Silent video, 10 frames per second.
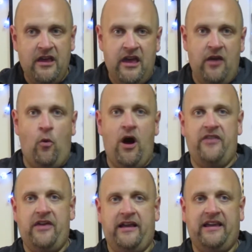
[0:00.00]
and why
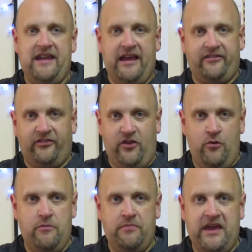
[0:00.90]
that connects
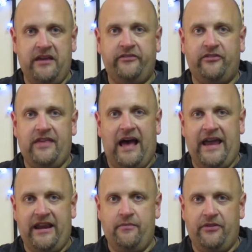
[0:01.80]
human beings to the
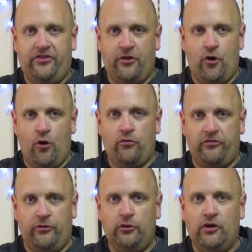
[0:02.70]
item that
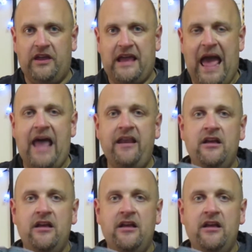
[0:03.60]
they're looking at.